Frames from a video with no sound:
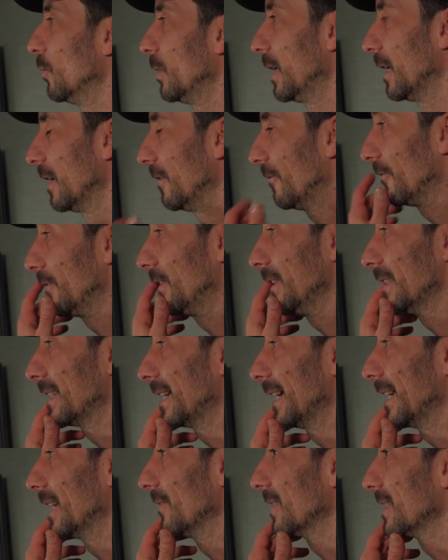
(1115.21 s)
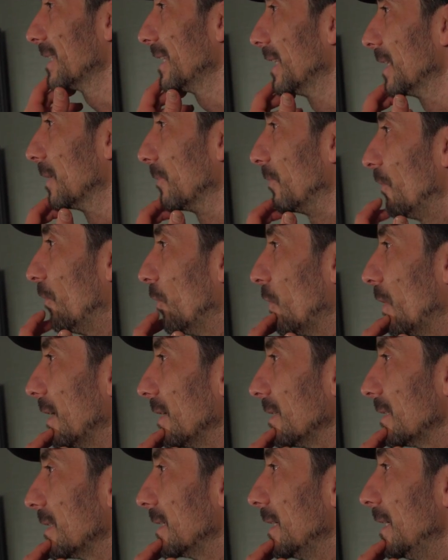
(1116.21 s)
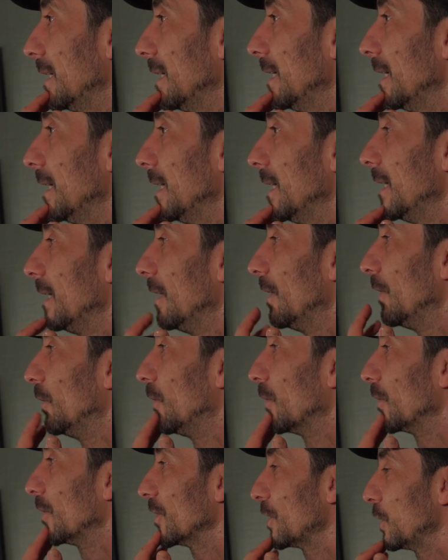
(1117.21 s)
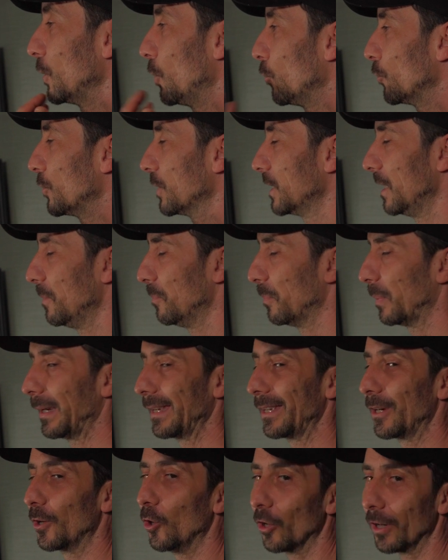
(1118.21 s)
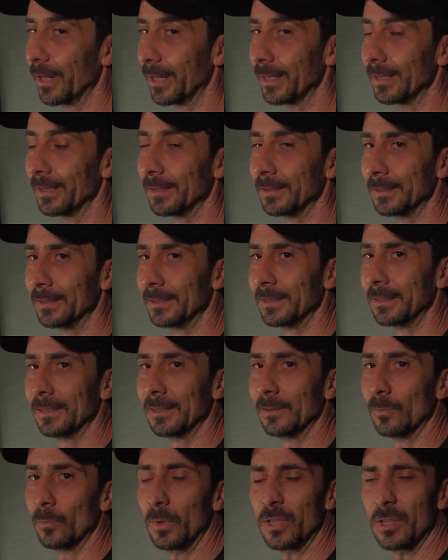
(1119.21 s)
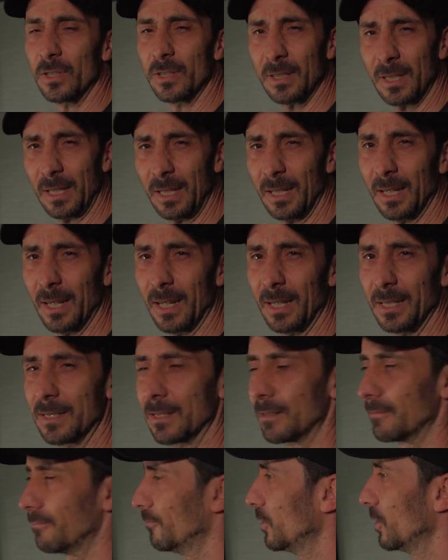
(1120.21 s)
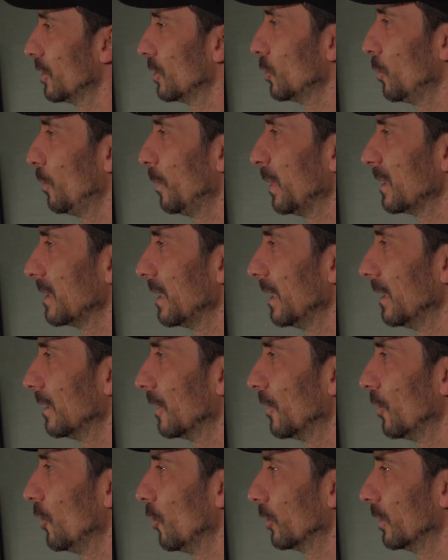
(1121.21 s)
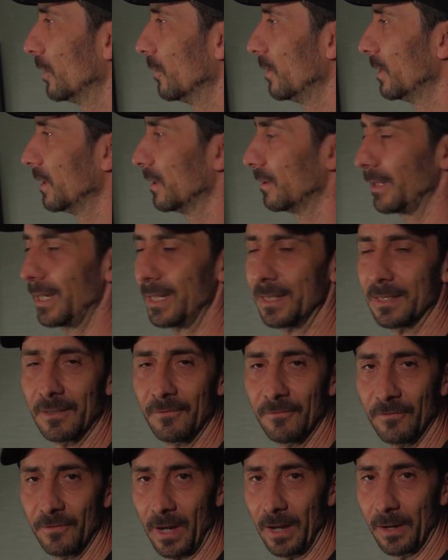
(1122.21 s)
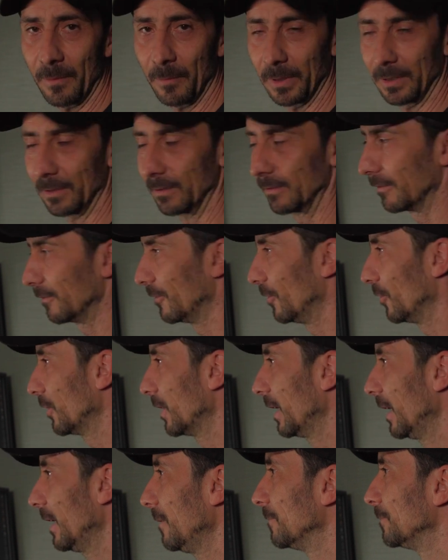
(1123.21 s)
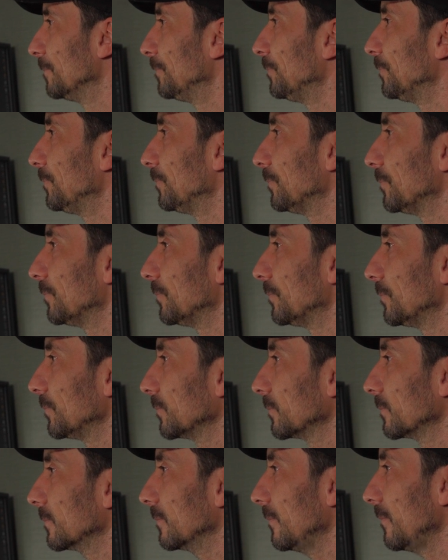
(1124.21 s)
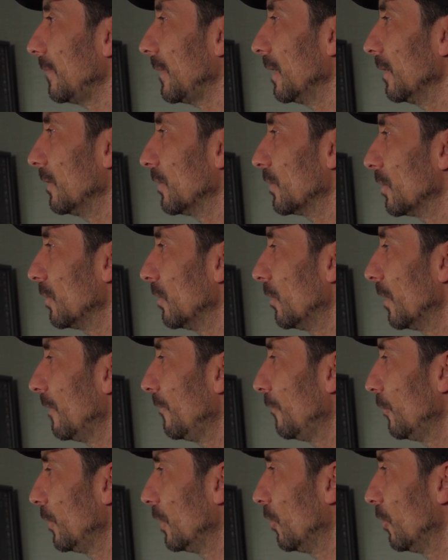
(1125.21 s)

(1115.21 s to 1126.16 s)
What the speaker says: we have this kind of a setup for us, or the slow sip I call it, which is really nice just to present a cocktail in a nice environment, okay? So if we